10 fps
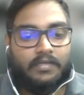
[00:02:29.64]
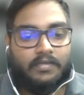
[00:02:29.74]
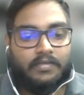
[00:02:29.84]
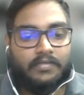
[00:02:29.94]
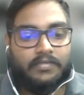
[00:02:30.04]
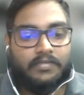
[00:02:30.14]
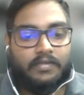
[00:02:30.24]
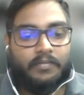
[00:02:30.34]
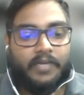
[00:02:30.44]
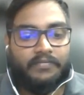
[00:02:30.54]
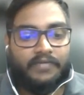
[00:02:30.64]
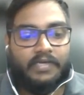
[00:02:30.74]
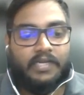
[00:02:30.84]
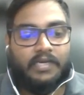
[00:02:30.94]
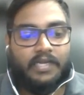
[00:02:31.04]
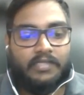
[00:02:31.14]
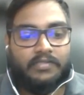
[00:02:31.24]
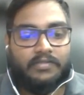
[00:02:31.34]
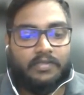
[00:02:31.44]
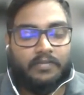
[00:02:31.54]
So my friend and I
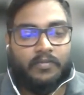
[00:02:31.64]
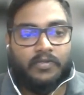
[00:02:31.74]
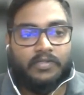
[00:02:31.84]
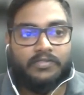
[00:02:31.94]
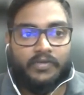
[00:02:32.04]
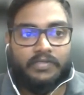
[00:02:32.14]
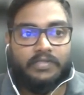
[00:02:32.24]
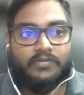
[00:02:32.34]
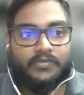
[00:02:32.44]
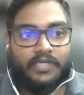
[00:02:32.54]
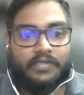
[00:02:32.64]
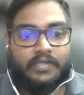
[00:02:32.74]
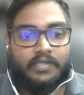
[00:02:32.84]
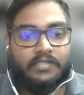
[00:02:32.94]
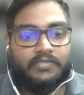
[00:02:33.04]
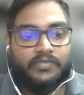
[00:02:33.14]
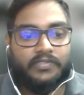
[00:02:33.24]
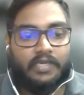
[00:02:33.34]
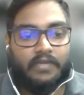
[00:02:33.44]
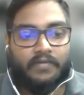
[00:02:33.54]
both joined together in
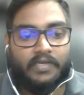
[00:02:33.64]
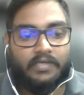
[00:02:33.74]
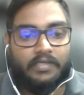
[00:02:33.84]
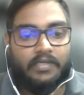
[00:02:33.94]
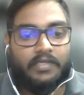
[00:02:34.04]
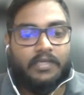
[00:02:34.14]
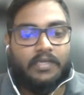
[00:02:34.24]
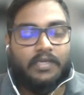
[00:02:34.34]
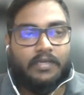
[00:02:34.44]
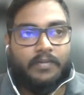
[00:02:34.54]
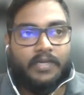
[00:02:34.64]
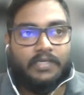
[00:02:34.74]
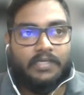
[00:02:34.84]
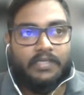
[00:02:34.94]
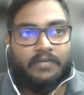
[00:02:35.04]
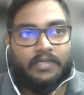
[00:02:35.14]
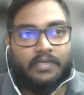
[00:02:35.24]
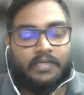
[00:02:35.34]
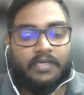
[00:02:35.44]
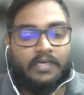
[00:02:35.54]
2011, but he
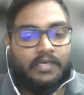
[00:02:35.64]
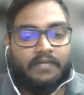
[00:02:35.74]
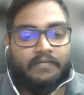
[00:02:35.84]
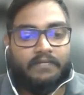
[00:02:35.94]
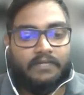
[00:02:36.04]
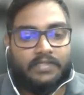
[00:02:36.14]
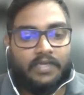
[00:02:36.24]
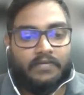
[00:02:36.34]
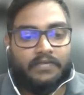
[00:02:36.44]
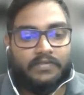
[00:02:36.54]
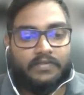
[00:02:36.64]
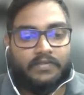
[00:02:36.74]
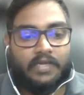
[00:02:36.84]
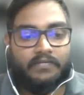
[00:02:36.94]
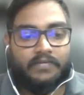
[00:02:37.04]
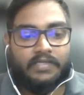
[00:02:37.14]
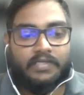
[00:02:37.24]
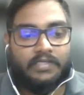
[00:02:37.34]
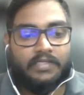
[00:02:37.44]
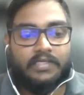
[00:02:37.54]
uh, left Java Institute
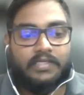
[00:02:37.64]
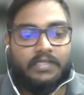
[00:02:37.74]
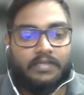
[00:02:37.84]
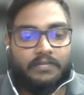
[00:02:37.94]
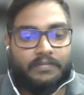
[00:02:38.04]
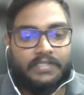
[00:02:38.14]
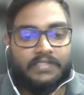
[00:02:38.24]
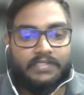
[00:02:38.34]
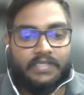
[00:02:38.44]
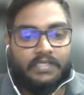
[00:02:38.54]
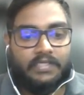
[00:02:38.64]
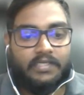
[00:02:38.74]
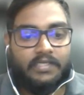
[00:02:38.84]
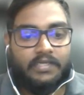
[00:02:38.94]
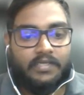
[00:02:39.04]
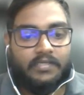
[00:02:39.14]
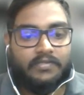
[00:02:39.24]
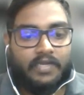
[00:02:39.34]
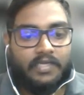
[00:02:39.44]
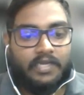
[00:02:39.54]
after he did the PCJT.
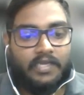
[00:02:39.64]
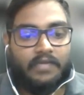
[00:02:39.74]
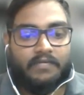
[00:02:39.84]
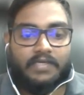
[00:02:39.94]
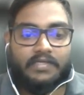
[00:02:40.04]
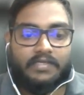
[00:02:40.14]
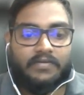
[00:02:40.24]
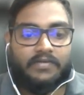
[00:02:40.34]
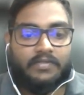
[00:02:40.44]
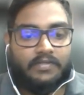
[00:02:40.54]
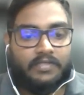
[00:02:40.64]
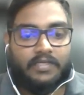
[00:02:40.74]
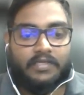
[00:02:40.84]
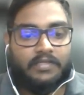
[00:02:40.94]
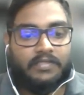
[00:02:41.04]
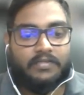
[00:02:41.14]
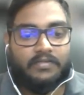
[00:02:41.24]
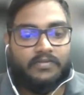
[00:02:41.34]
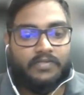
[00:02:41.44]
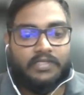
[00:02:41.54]
I, I have continued to
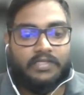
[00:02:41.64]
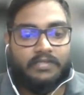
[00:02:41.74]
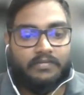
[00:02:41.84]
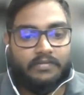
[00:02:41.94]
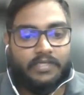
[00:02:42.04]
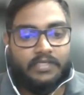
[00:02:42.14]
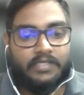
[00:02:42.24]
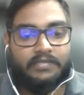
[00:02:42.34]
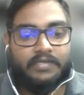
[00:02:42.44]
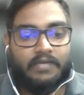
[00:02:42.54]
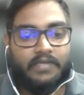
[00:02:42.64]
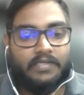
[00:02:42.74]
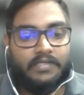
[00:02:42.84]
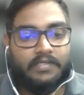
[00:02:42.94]
the degree level.